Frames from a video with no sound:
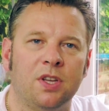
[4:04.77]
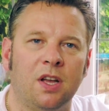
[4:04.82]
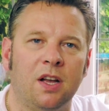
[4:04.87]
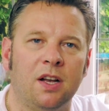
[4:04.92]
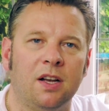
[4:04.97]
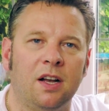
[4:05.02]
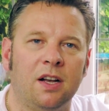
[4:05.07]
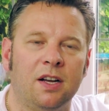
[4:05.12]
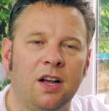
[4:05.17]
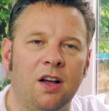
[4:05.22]

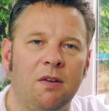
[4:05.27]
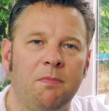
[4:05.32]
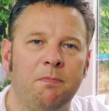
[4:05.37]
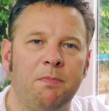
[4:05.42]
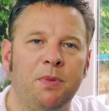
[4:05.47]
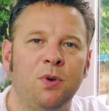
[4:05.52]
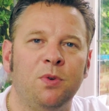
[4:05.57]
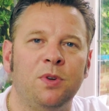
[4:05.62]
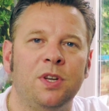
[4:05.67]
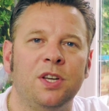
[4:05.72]
I, I,
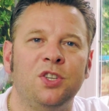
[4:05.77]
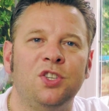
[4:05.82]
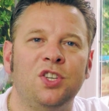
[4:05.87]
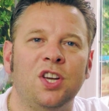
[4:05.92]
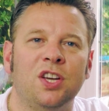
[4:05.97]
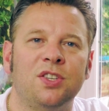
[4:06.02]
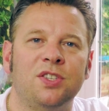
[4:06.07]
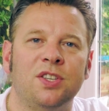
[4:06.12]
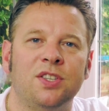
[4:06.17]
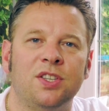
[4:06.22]
can't build it
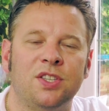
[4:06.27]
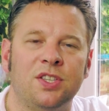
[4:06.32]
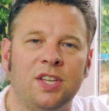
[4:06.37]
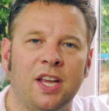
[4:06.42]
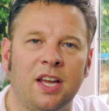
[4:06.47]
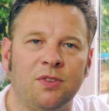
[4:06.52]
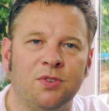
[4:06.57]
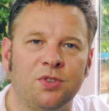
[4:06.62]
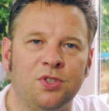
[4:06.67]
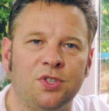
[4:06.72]
just as a
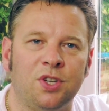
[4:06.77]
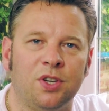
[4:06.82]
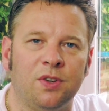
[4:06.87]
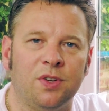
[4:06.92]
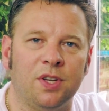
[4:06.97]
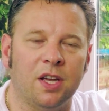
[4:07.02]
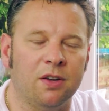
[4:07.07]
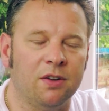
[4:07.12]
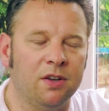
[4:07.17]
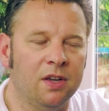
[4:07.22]
sound
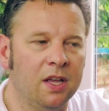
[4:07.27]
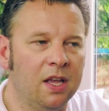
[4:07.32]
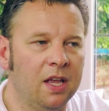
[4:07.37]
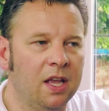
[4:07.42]
studio